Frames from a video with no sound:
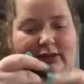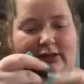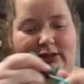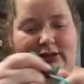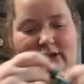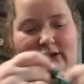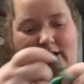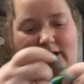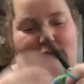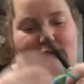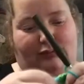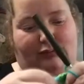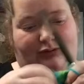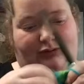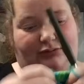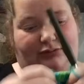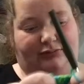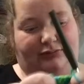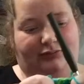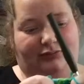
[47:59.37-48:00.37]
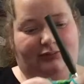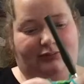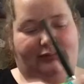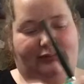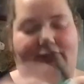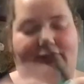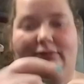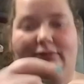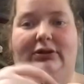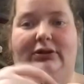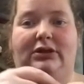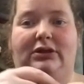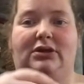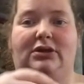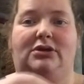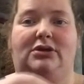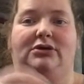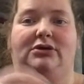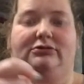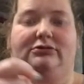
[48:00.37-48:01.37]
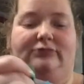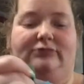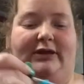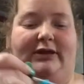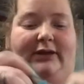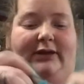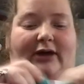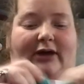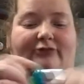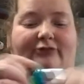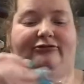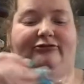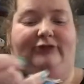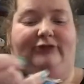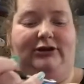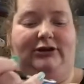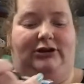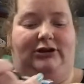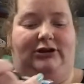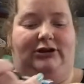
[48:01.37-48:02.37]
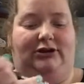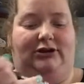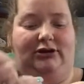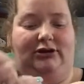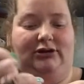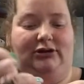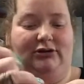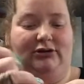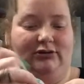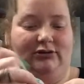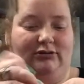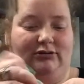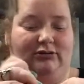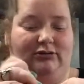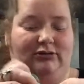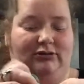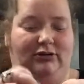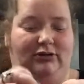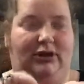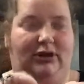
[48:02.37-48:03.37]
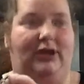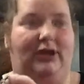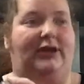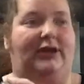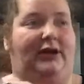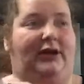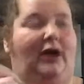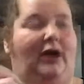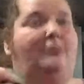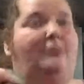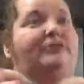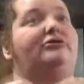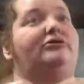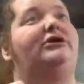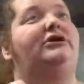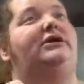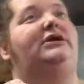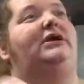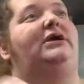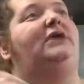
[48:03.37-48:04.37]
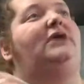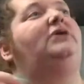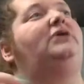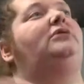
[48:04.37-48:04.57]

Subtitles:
I will, like, I'll sit here and I'll be